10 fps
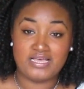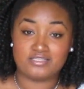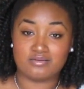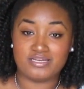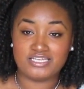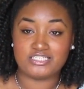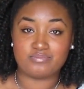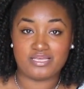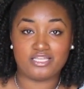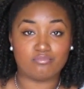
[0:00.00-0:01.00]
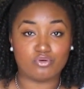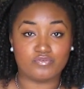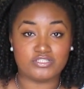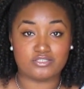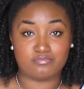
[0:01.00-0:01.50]
So my husband ended up
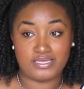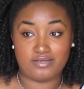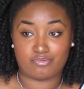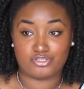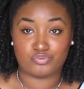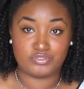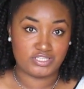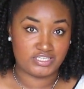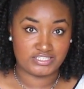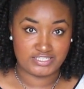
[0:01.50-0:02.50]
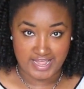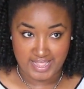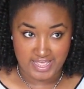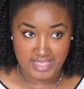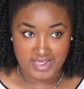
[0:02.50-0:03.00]
moving to Bainbridge with his
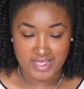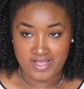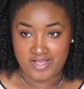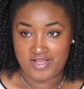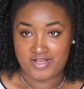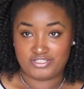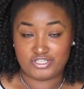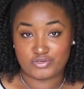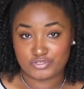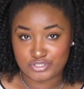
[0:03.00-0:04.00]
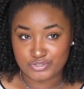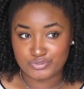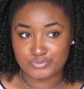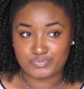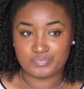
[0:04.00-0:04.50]
dad to go to
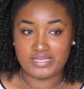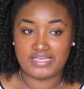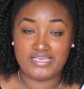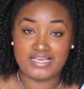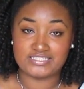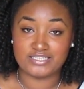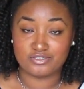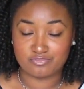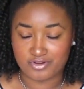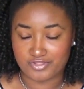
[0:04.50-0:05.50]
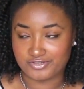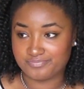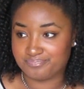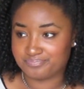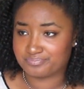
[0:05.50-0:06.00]
school, and he has a little brother.
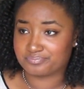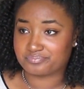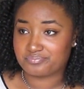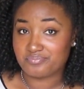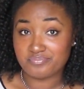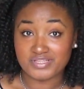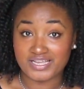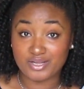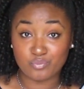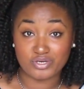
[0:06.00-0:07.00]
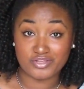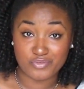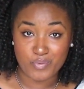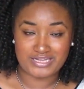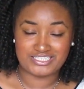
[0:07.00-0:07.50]
And Moody, if
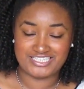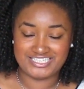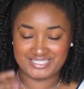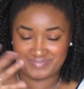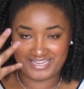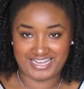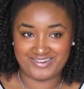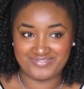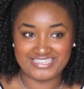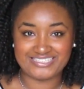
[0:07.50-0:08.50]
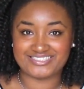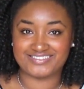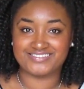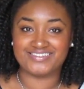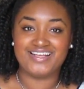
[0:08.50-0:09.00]
you're watching this, I'm talking about
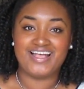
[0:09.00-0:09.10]
you.